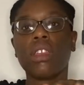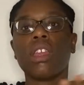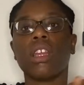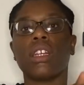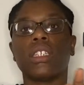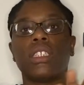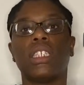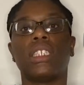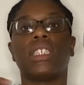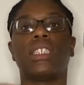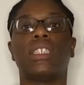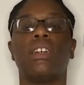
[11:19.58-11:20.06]

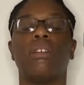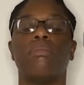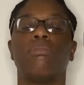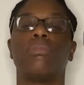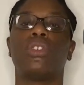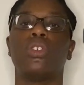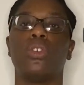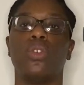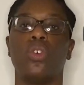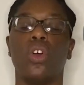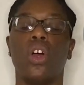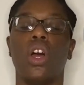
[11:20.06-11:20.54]
Just them
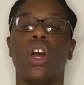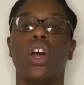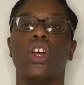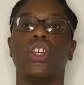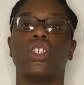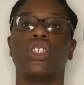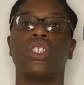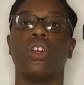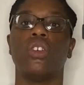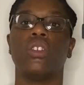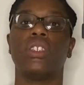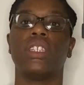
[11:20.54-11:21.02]
two.
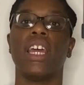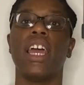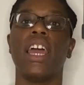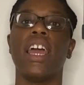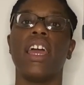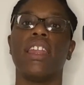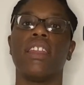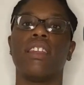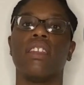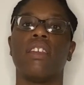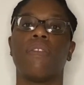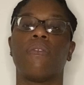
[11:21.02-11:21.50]
So
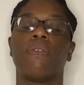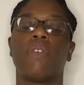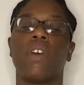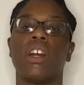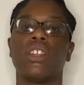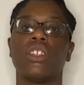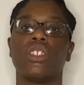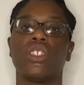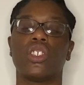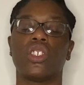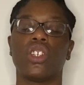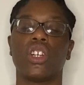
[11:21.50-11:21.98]
then the
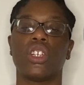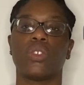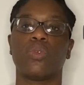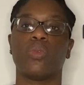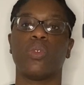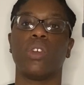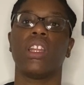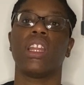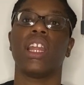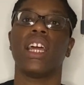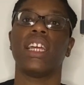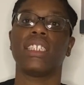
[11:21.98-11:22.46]
father starts
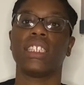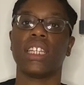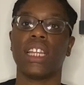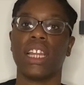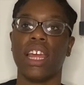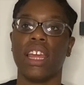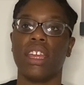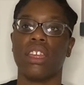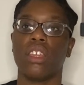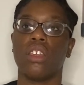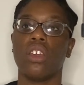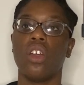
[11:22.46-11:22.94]
realizing,
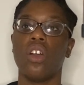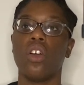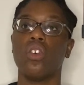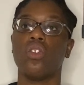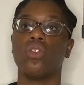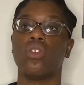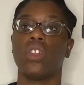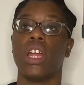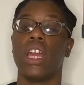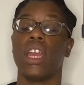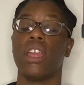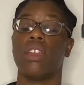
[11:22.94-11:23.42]
like, yo,
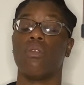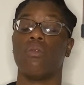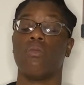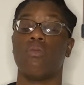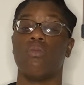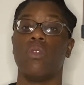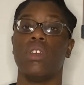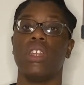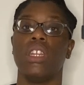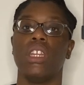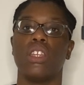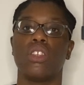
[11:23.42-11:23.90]
like,
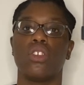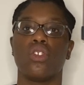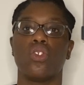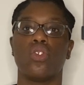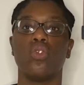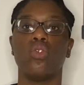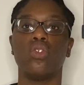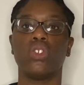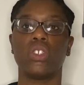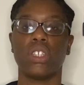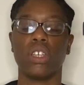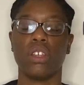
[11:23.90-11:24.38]
we need to
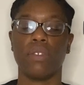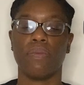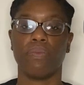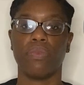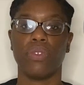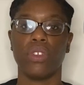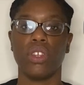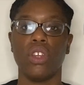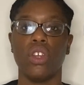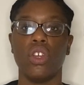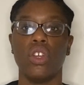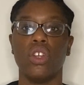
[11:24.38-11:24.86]
do something.
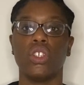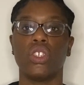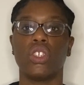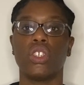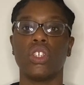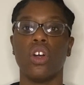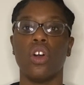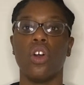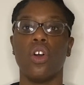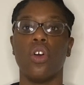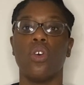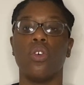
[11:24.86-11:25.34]

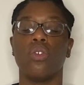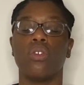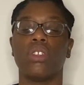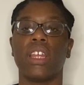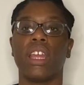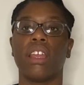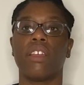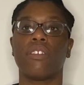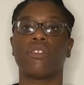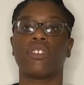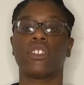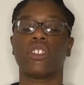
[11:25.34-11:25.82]
So
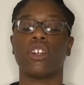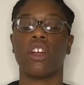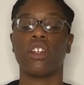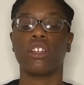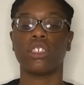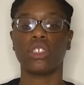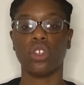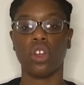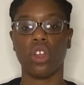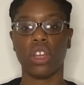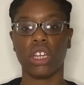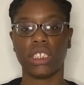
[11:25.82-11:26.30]
they
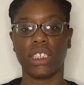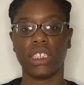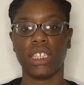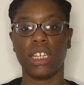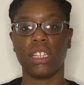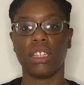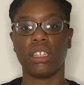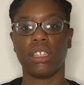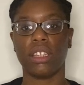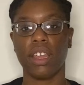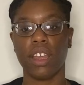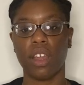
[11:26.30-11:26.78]
start talking to
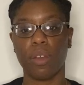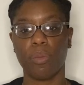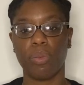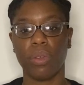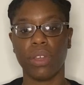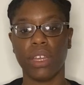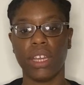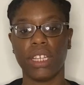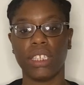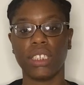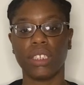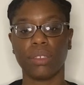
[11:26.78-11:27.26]
a
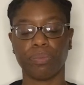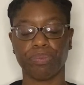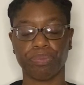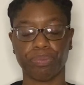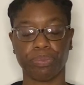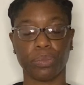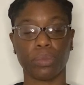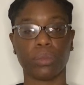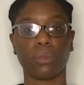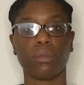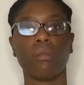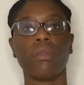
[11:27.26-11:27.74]
therapist.
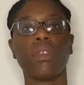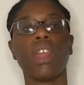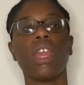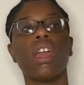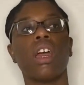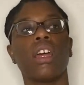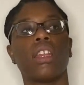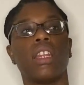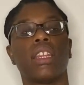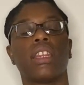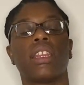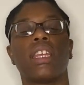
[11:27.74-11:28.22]

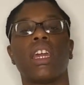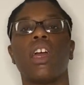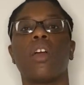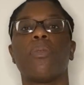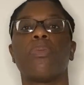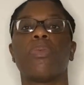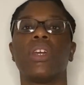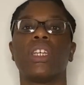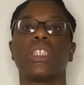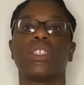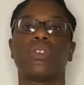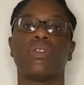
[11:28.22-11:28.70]
The
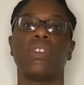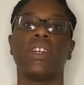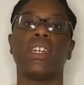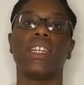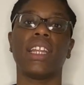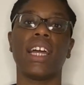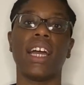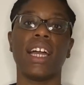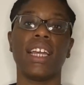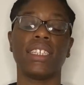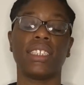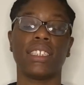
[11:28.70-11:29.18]
therapist
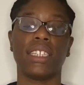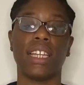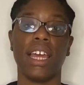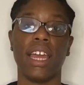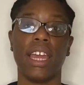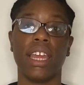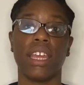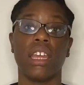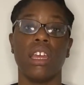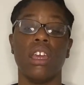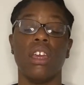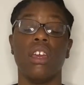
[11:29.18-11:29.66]
realized,
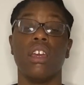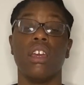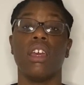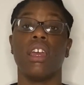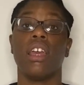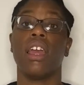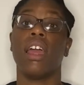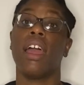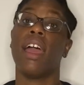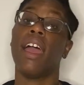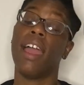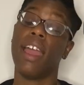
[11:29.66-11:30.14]
like,
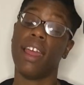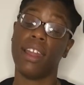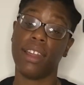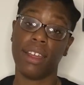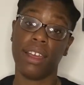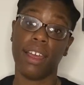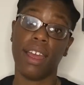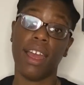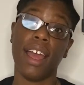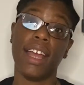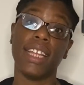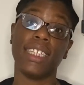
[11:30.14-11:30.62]

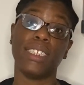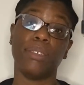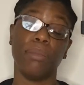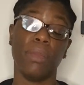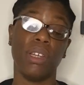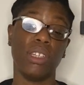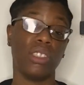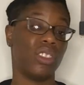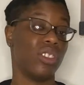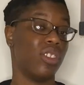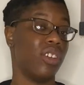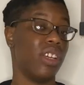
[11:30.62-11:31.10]
Hannah has
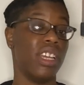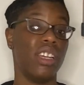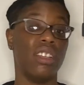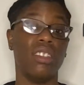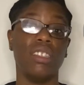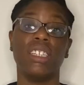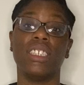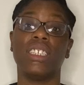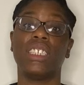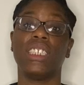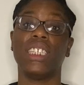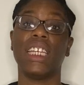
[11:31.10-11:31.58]
mental
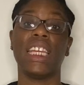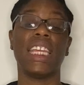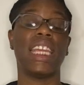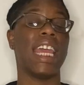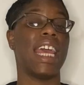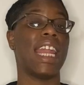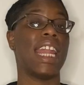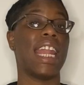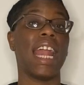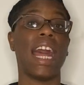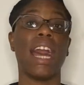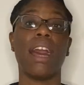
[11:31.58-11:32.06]
illness. She
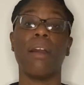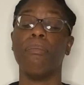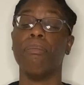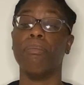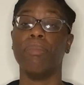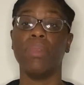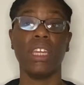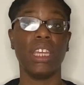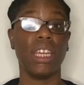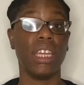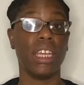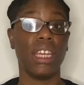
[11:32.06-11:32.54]
cannot
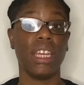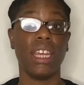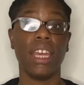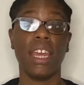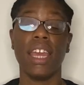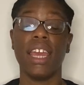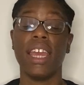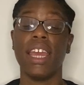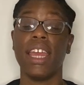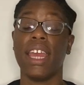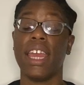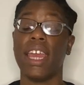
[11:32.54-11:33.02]
be
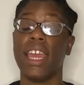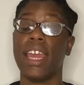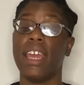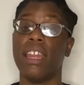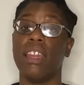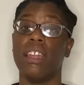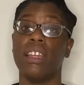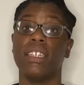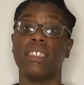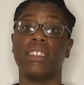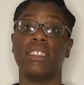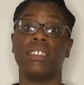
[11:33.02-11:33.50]

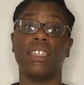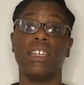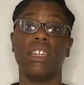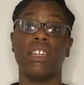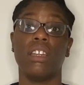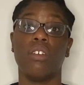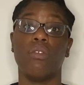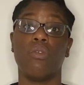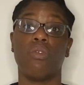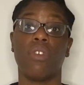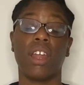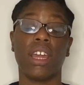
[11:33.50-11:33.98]
in
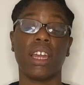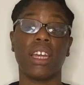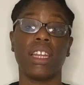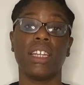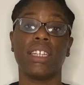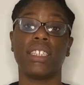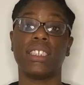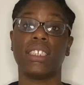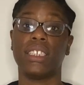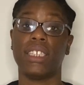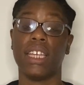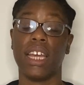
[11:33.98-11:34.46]
a
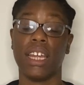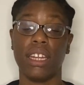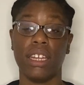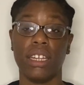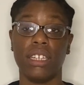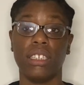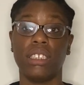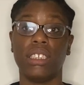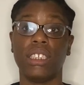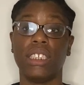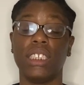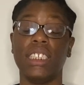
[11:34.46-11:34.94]
regular
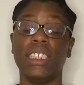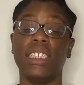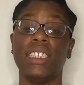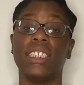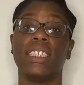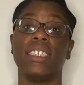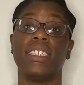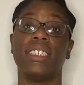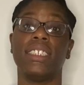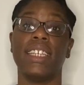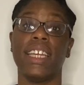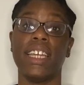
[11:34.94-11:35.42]
setting. She's
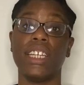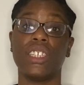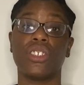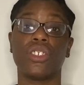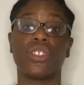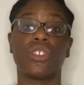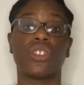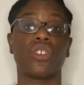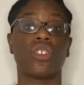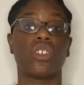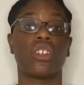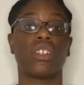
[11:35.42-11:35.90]
a danger
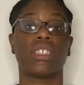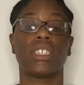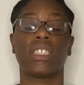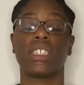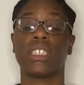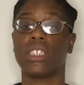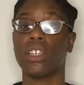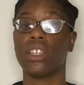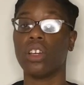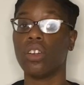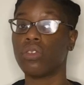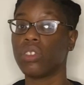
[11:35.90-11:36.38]
to
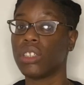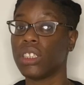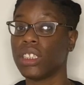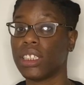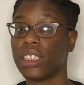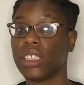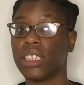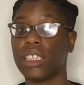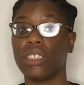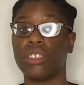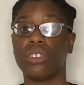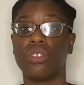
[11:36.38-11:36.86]
herself. She's a
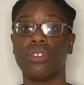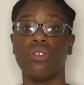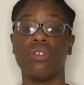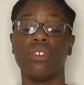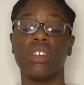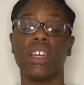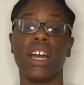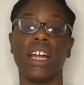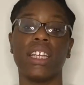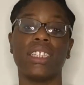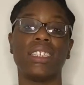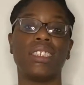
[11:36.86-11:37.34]
danger to you
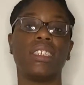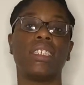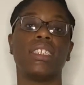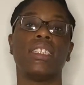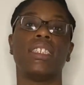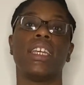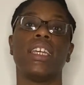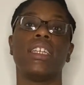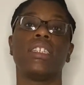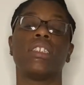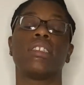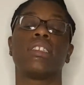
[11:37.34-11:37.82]
guys. She's a
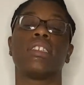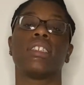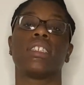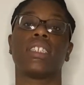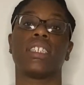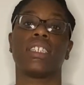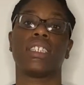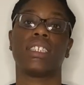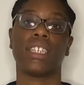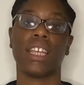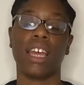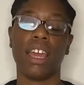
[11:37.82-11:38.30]
danger to
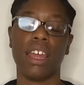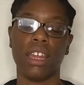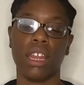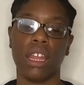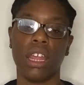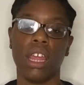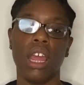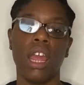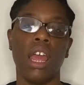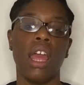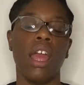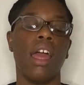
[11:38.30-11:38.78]
society.
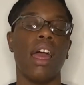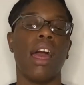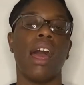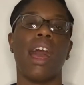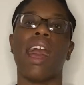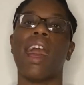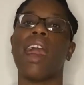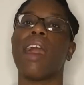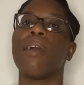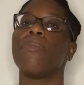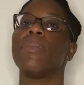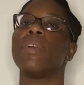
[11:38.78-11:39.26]

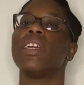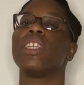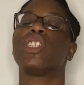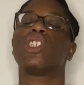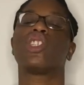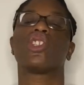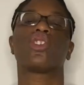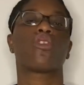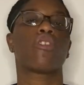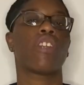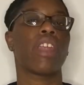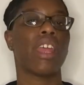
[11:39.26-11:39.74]
I've been
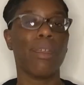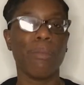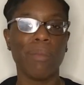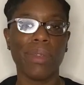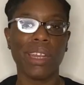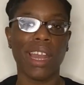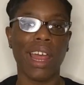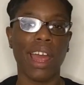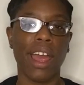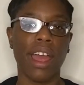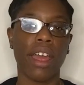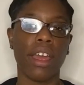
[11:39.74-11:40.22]
screaming
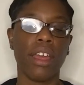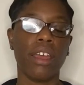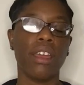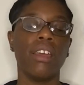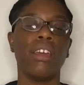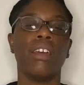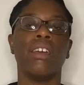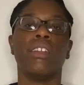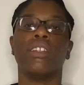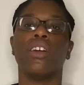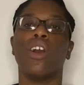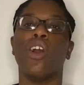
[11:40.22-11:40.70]
that
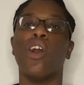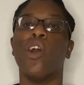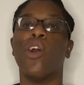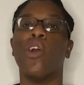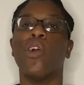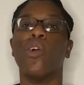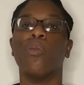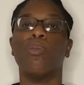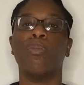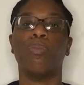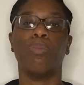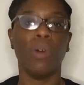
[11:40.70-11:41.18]
the
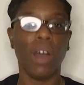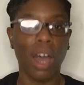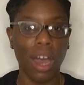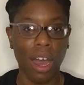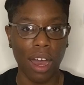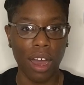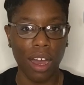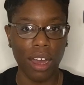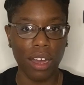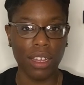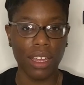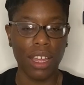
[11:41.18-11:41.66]
whole
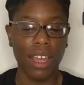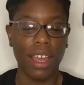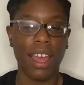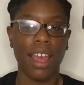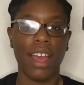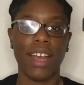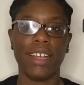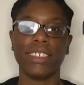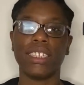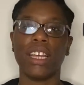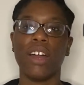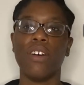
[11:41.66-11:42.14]
book
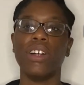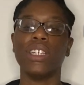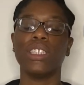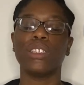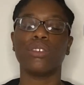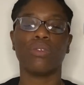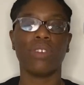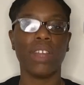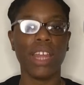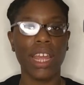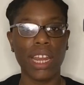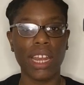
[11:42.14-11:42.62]
as I was
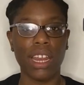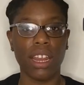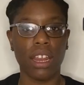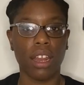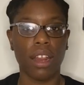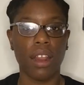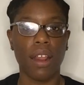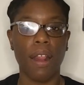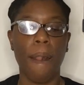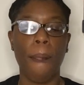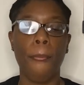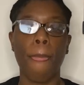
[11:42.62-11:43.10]
reading.
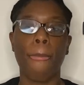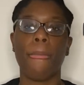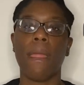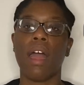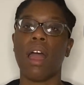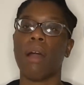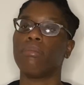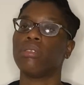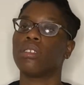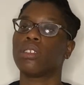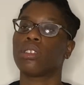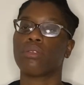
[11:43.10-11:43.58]

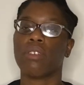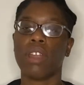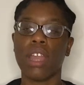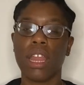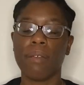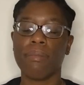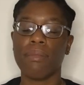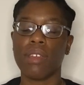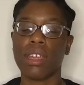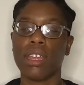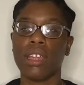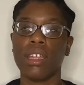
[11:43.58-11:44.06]
I'm
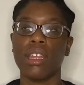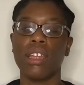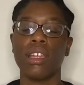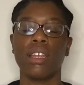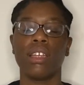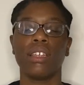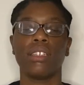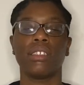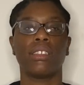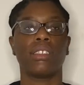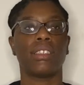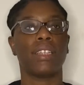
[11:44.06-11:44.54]
screaming,
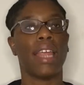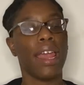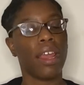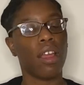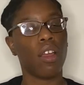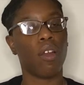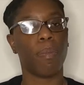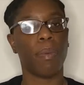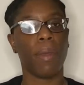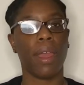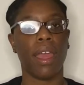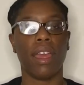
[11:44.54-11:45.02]

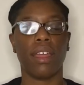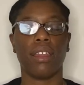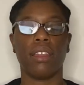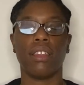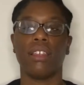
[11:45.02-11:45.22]
psychopath,